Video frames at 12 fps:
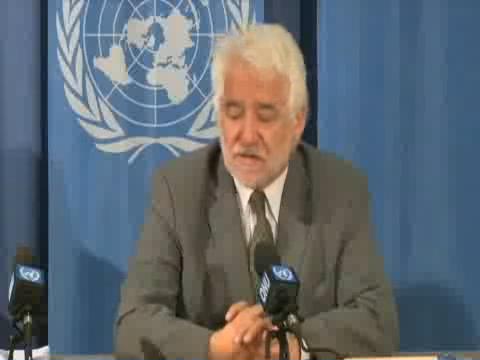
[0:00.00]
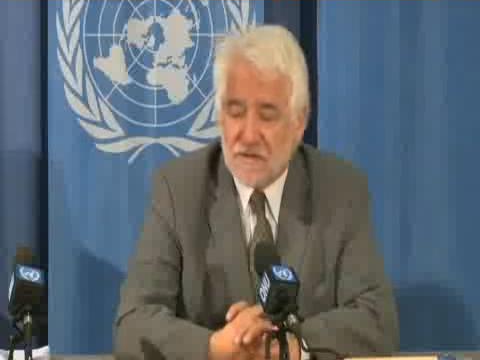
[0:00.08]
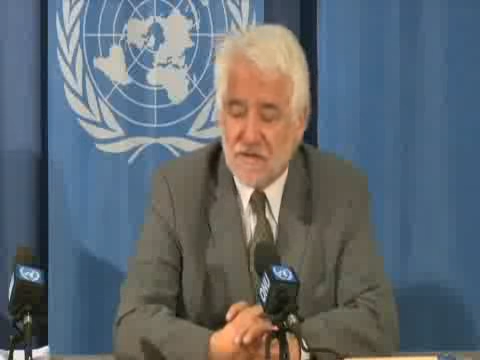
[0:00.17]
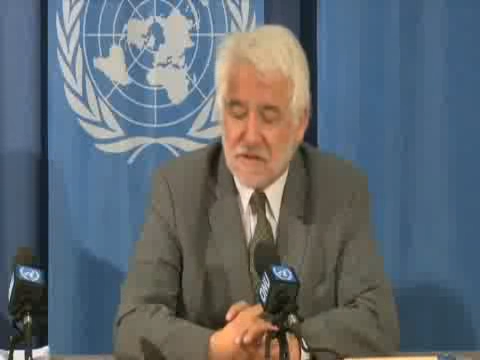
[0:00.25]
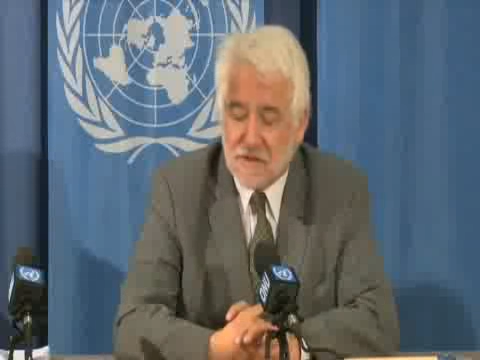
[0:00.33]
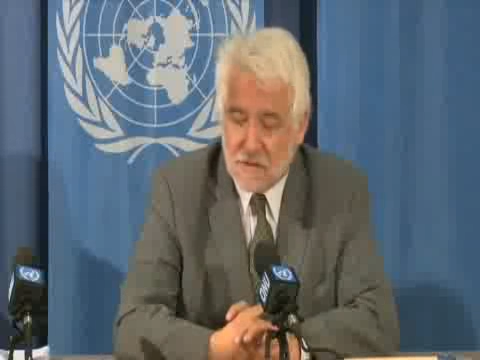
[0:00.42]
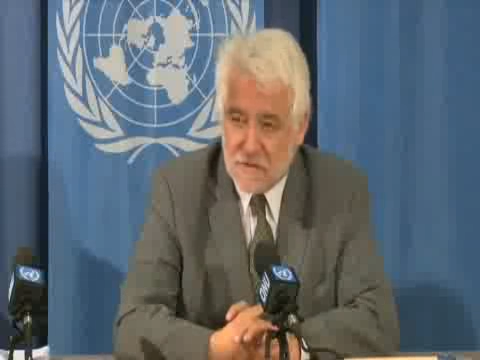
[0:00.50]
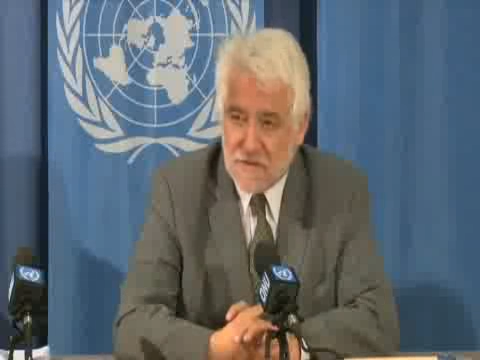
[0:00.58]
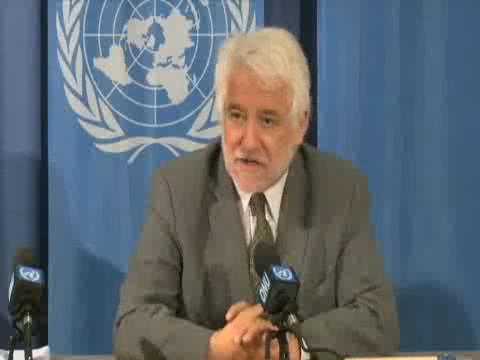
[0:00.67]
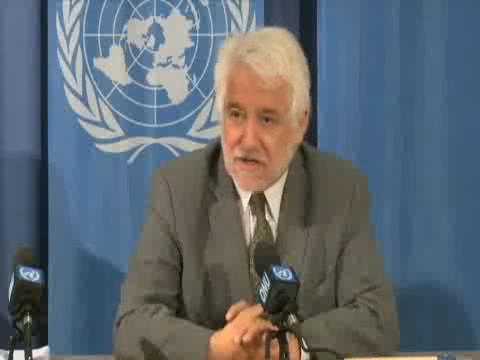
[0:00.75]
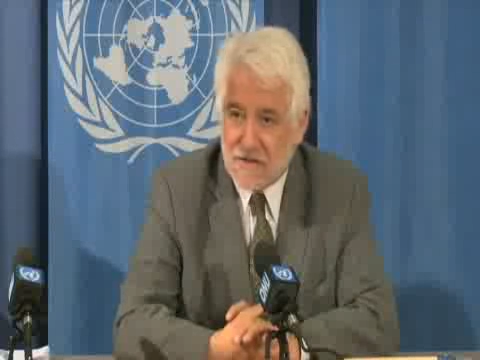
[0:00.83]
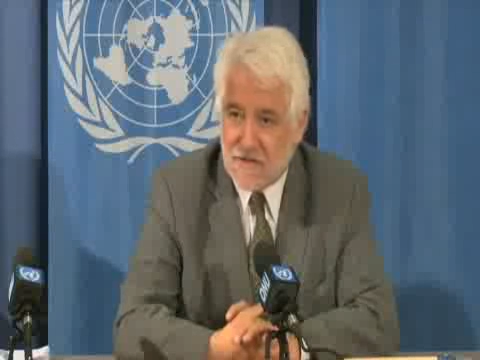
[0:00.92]
sixty
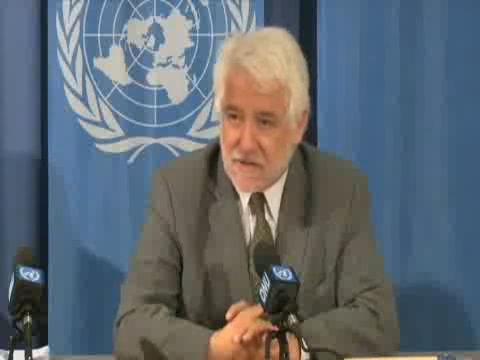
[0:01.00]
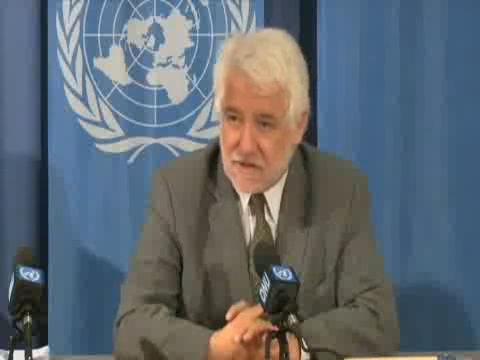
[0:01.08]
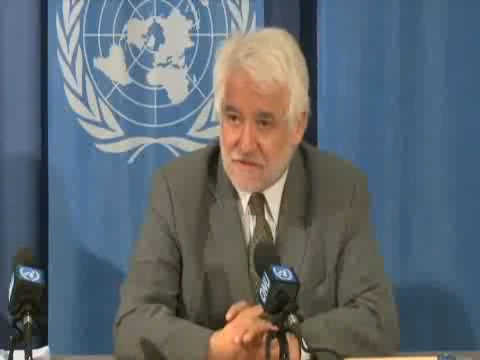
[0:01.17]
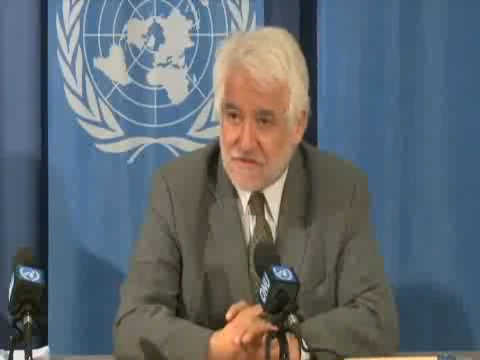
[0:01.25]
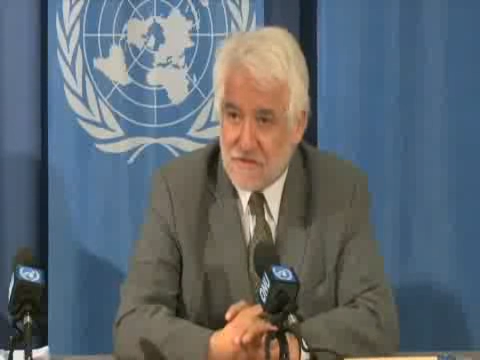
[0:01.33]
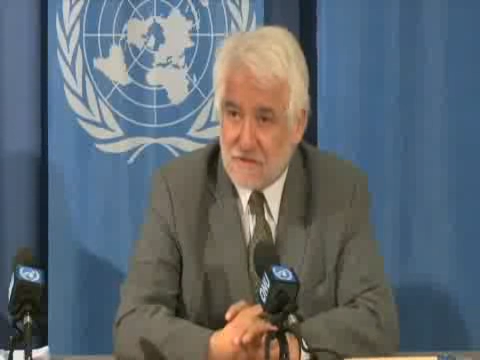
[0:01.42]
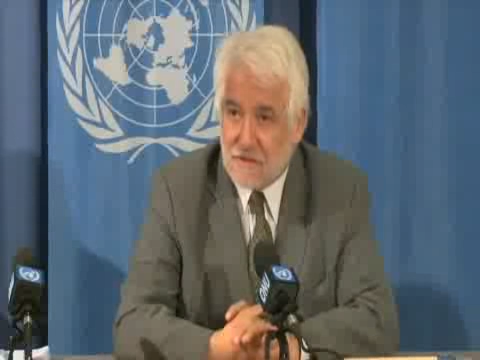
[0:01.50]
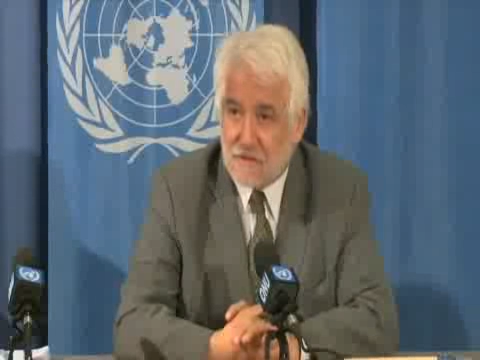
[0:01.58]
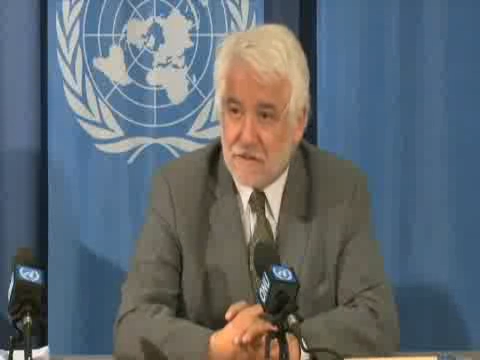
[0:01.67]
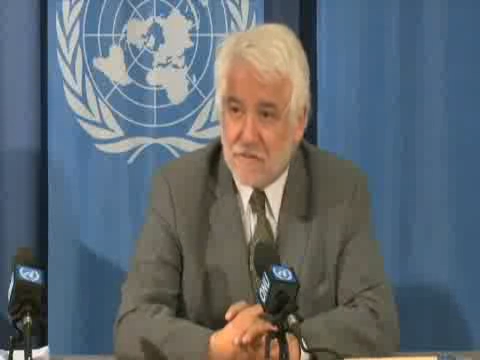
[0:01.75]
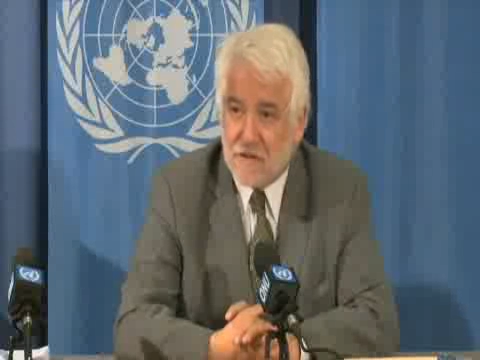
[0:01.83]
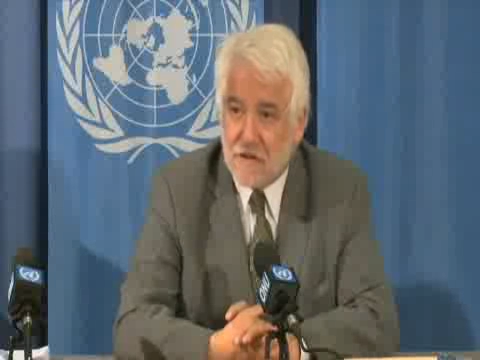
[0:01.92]
contacts, yes, that
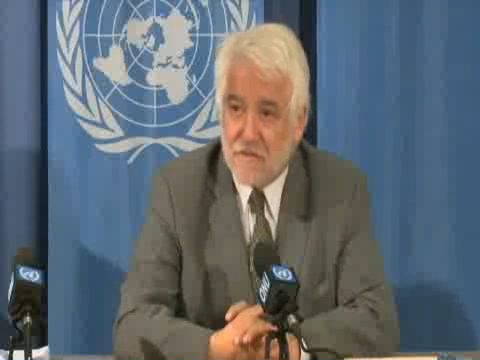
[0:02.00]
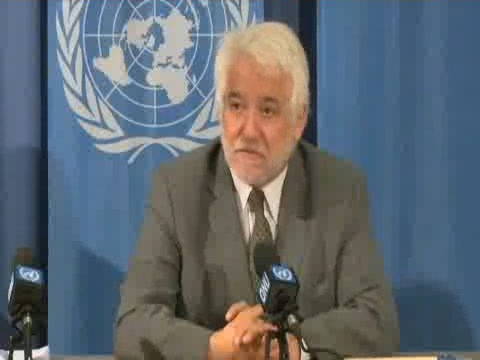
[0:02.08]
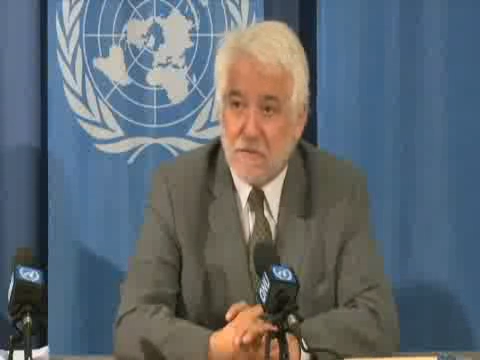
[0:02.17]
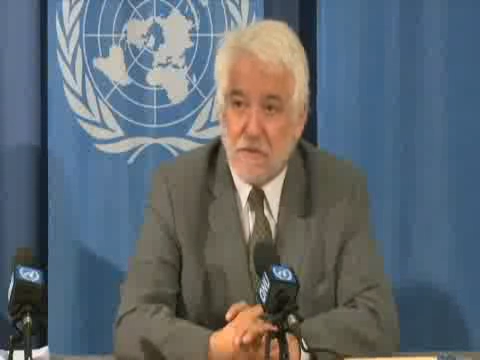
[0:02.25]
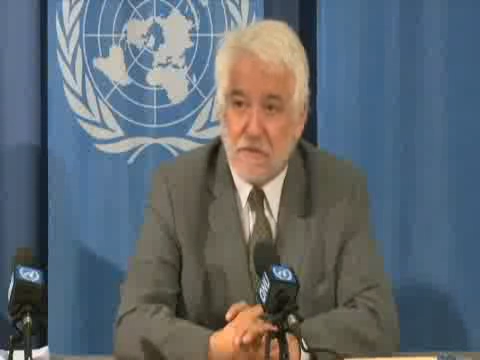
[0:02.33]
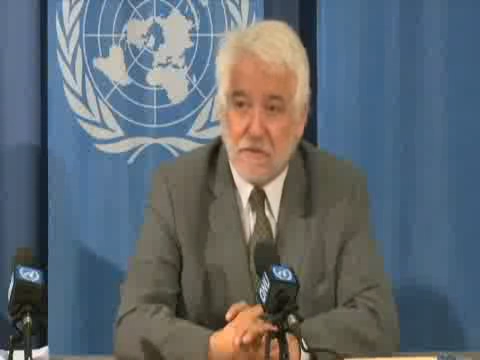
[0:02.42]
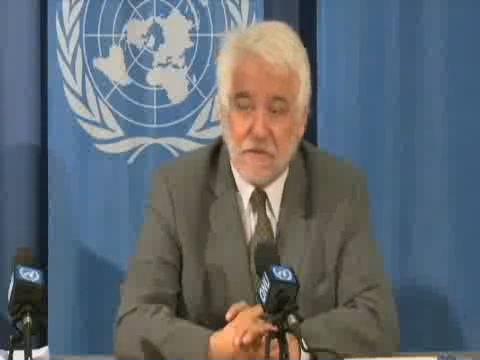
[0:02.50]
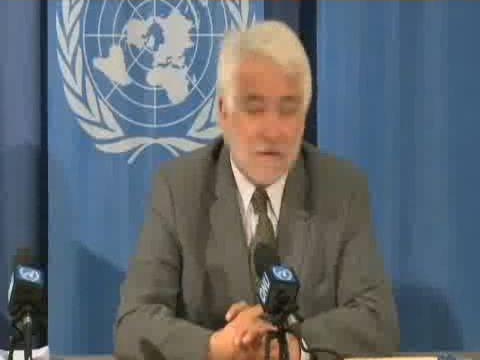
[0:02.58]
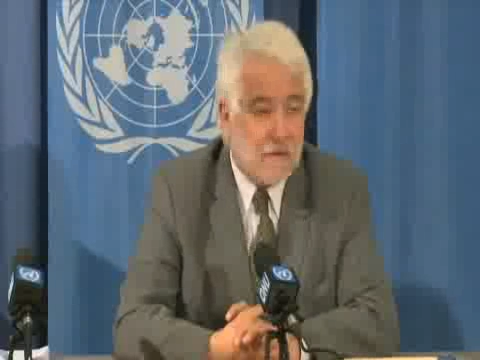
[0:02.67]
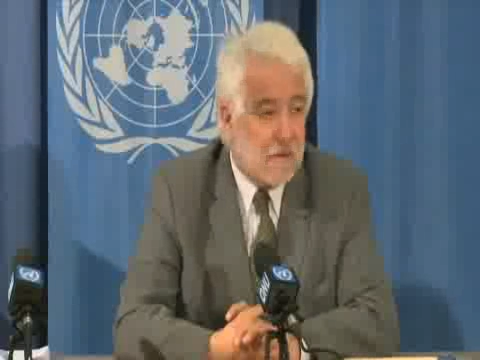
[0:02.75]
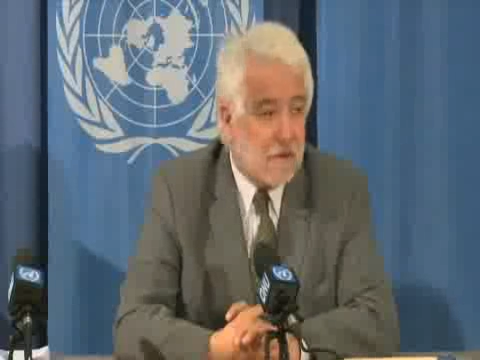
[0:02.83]
are being followed.